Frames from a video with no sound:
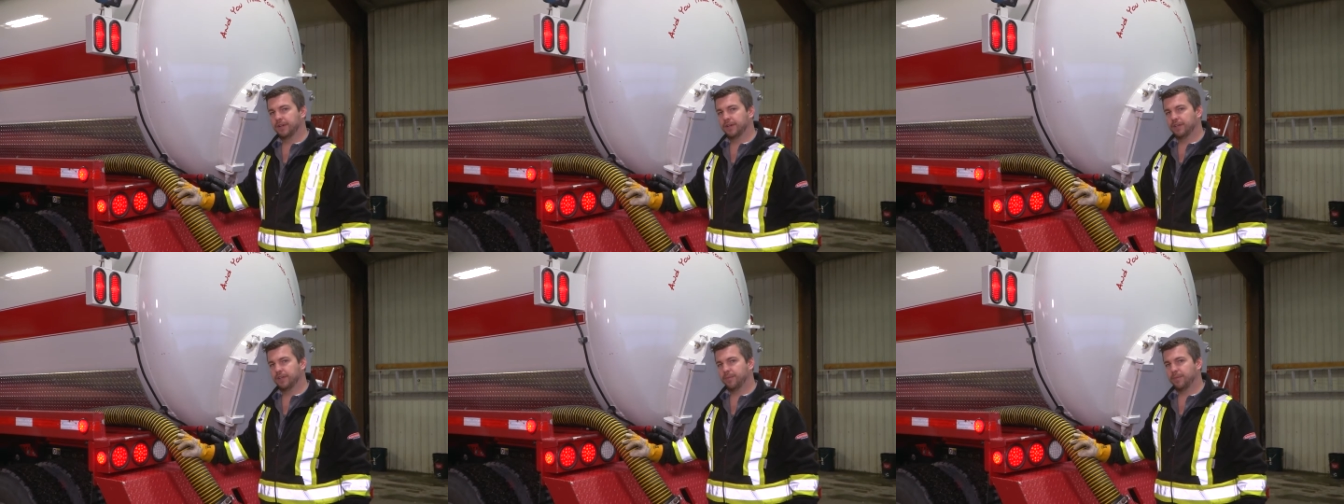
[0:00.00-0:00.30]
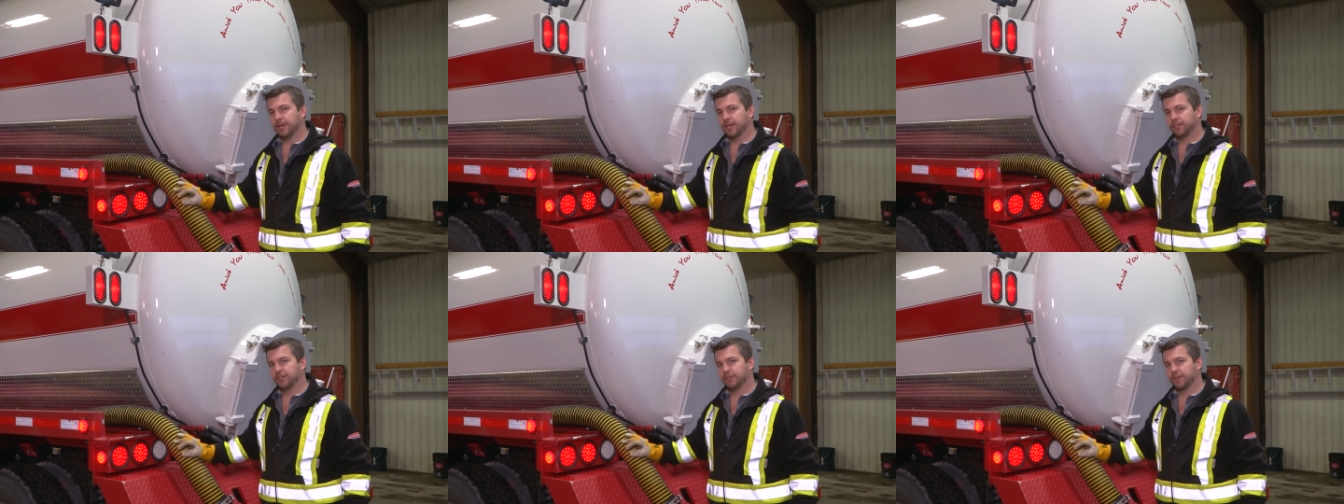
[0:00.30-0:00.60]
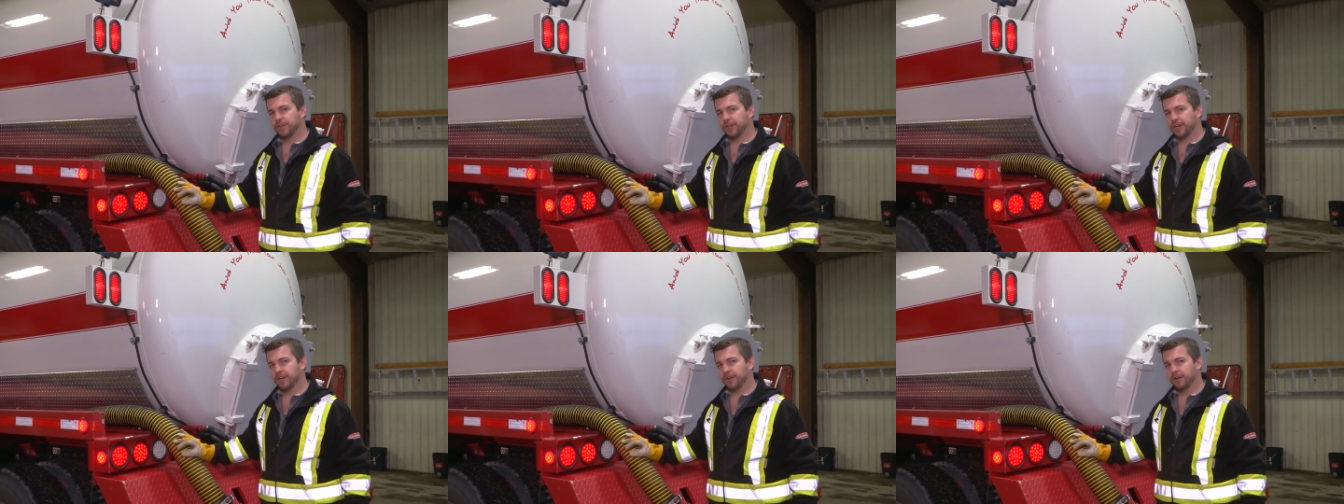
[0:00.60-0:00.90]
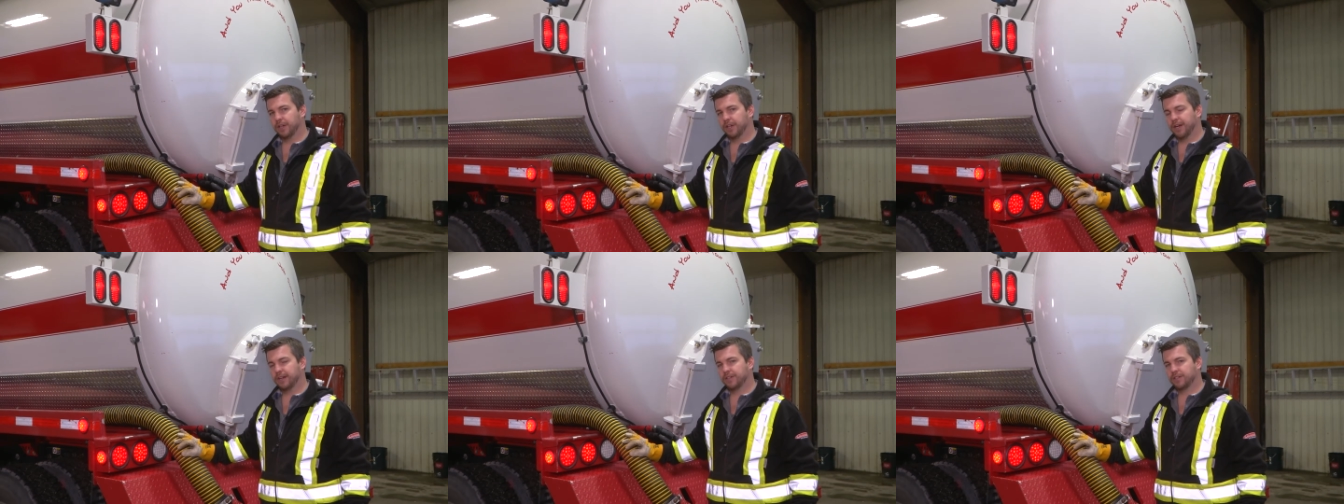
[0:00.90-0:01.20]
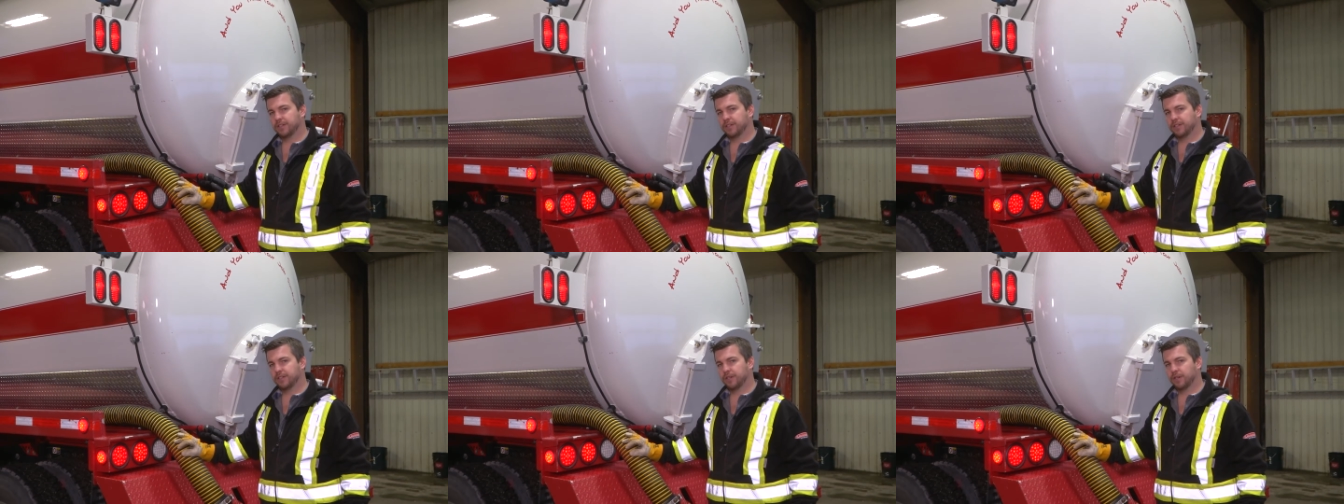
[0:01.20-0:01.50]
to make sure that your
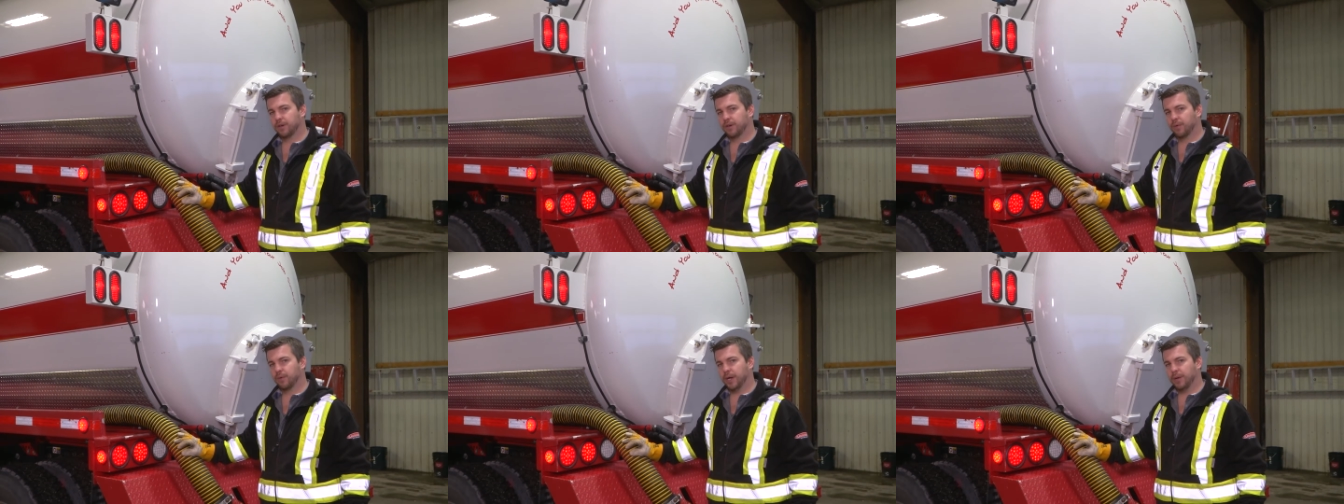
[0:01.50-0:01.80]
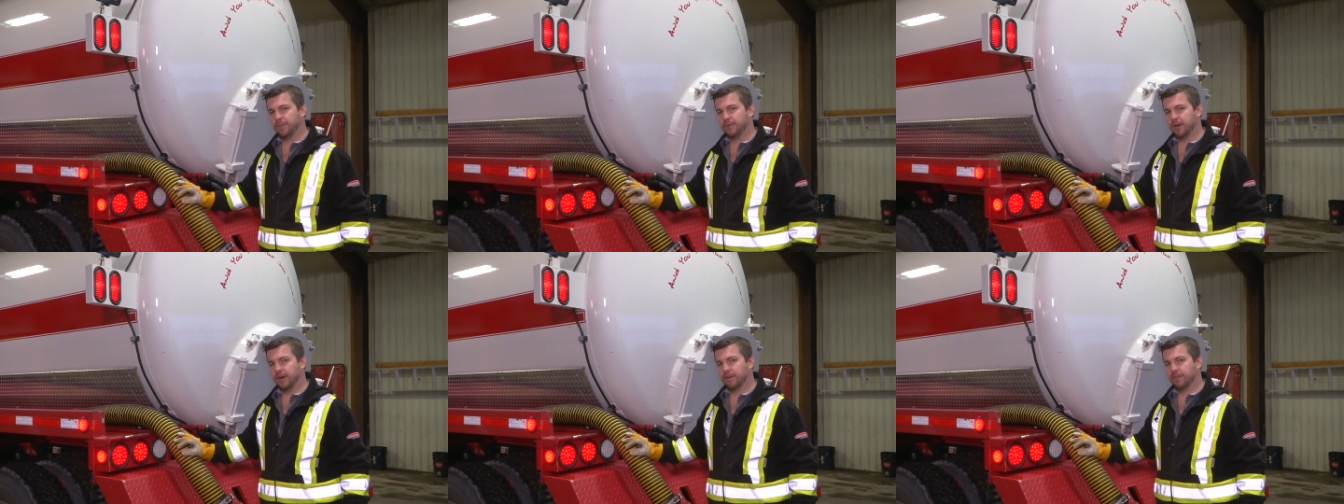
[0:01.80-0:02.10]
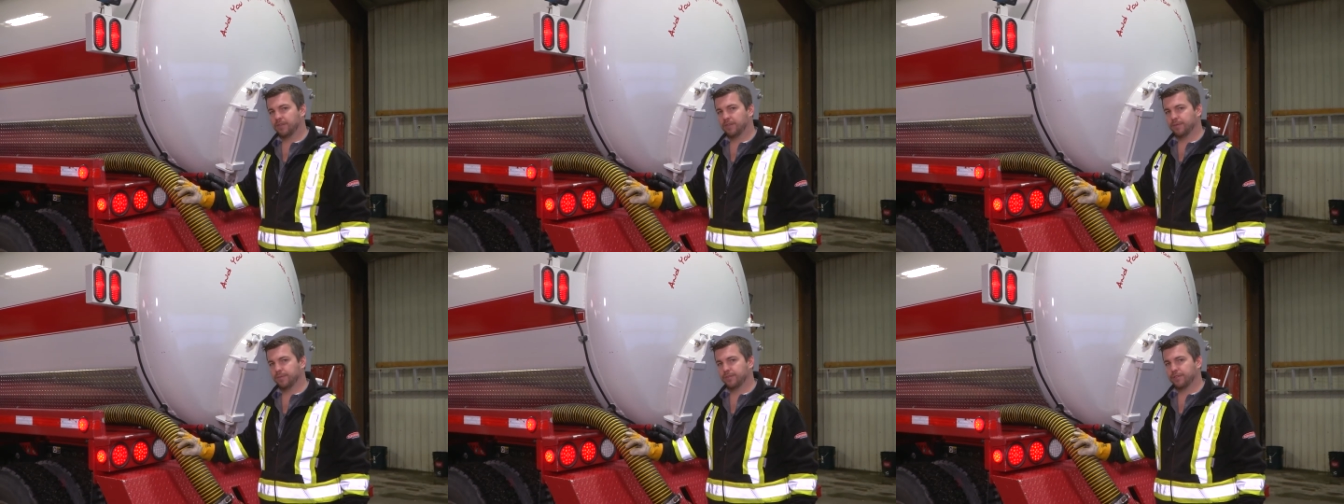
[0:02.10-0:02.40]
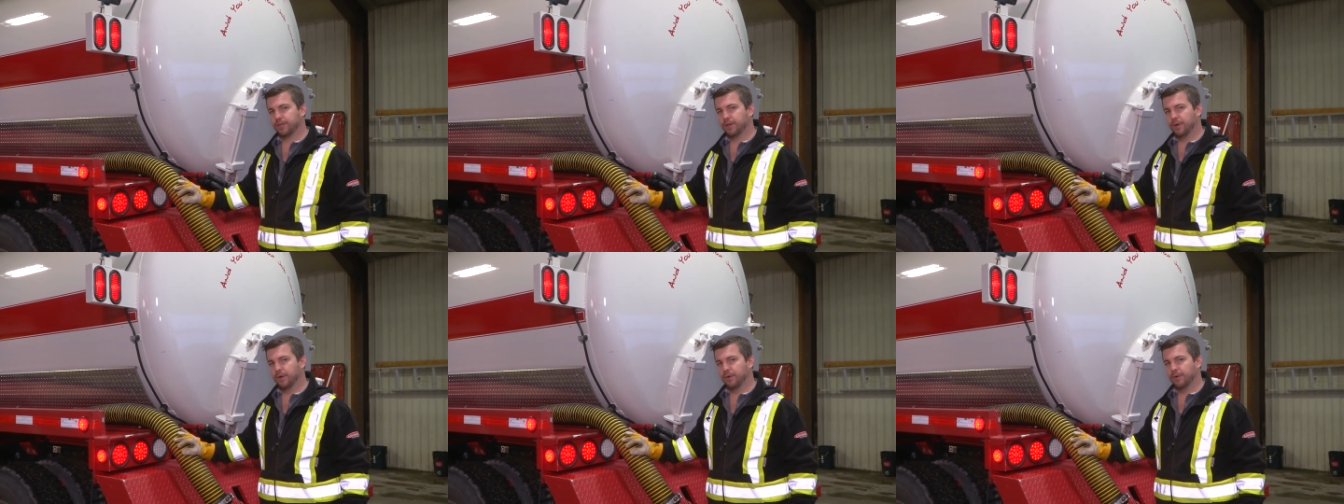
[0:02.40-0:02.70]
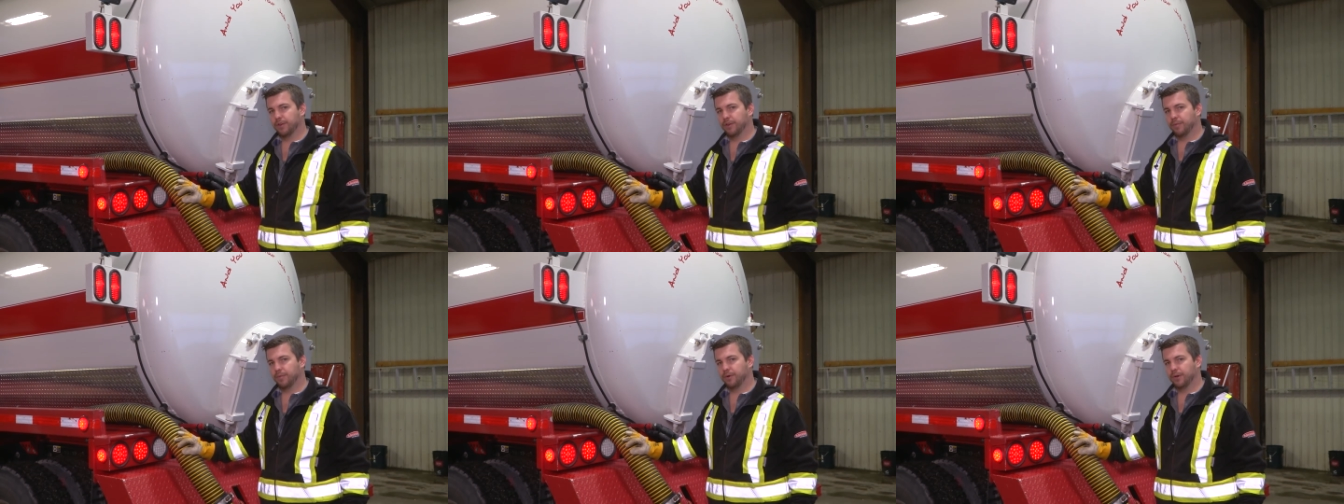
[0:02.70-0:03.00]
lights are wiped off from snow
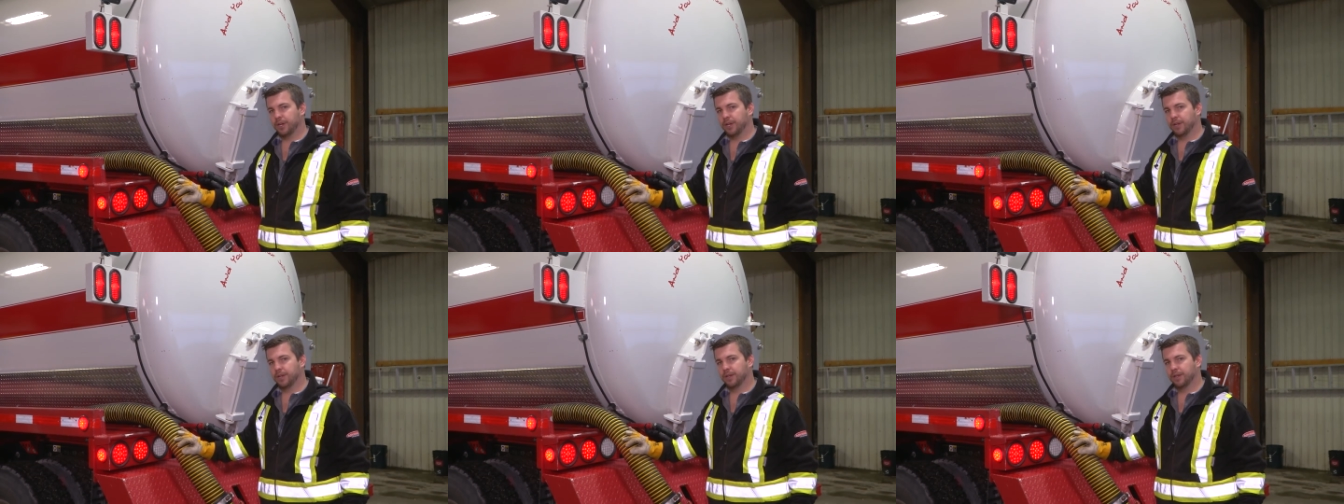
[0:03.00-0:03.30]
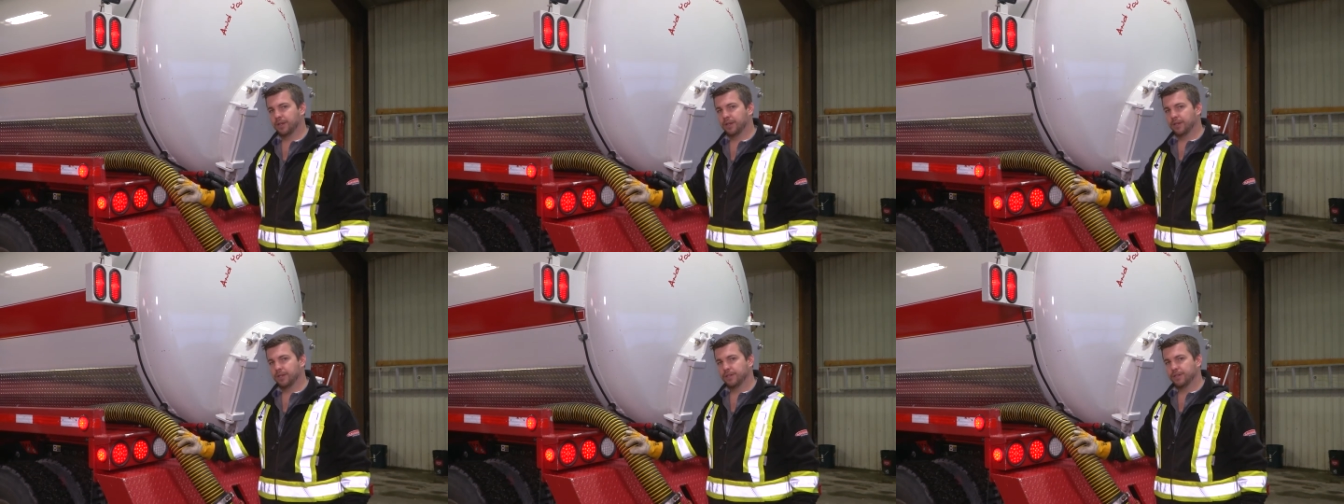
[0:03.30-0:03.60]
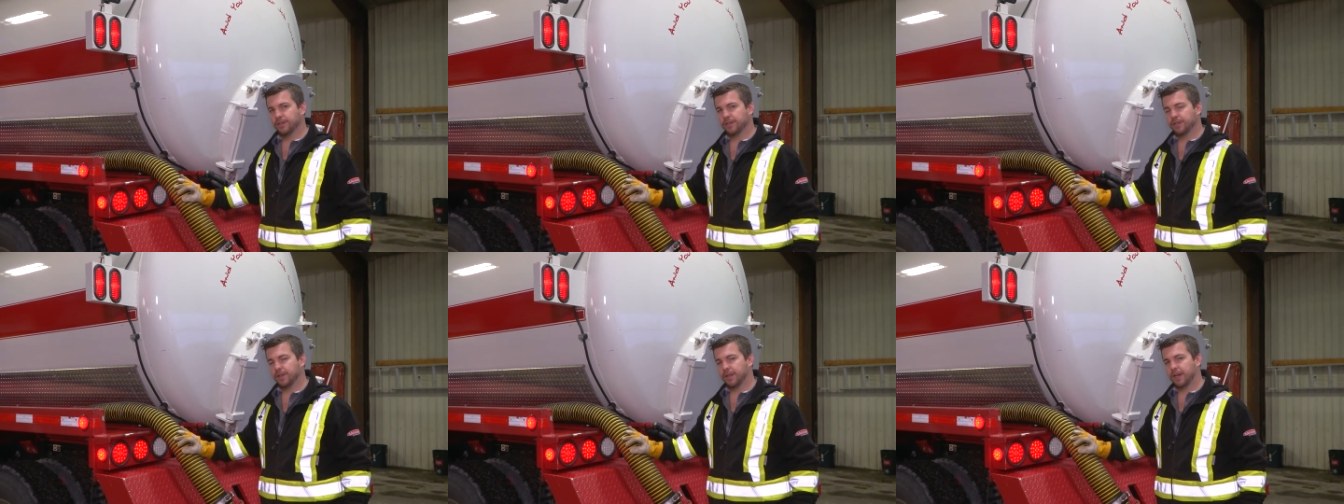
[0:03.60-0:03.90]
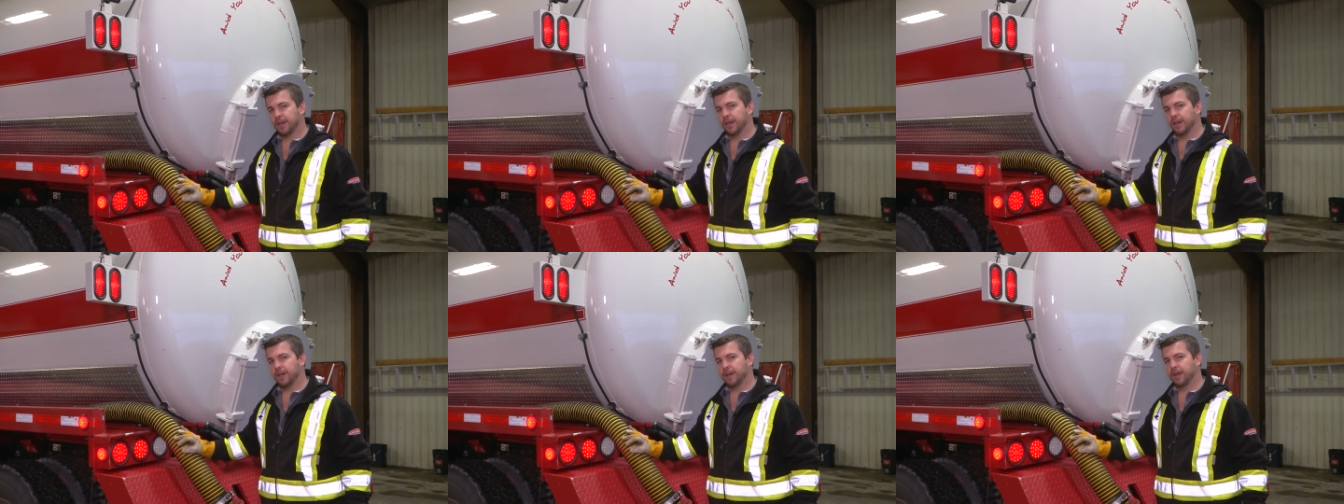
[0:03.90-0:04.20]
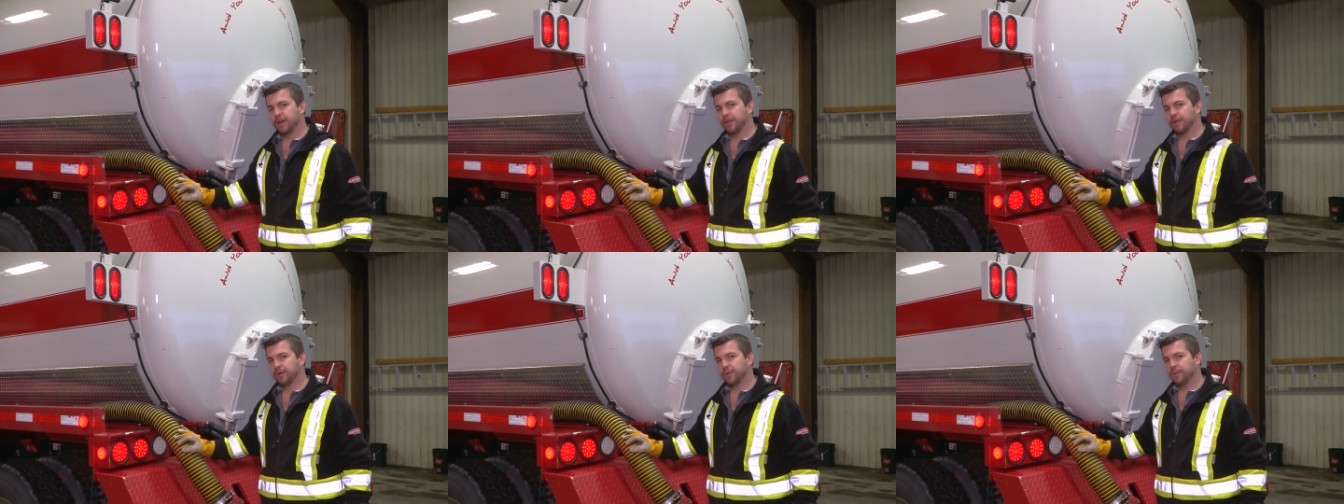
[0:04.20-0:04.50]
and debris so that any
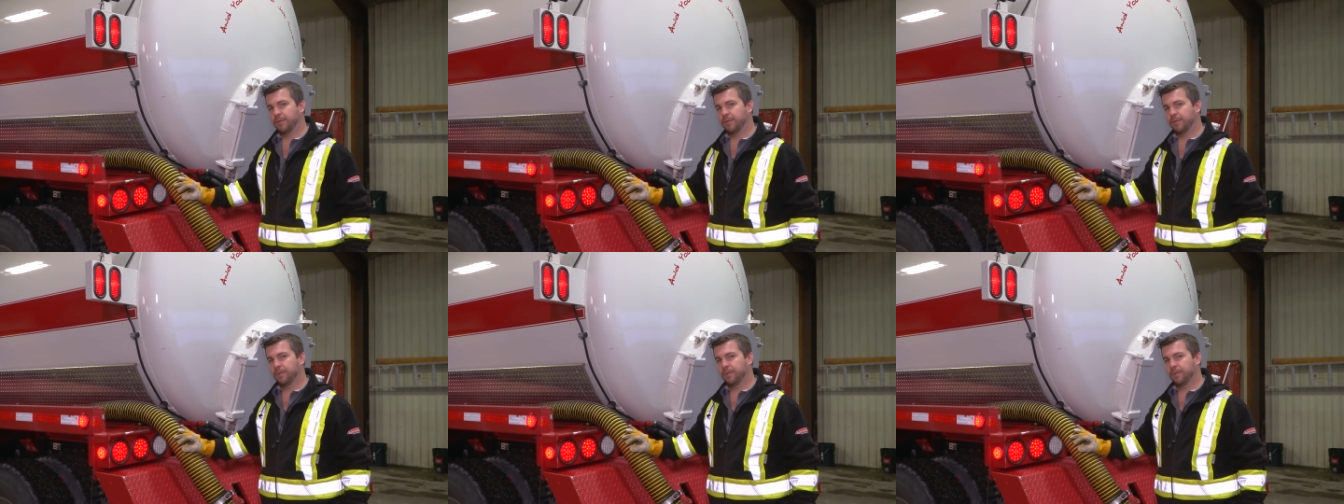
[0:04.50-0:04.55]
other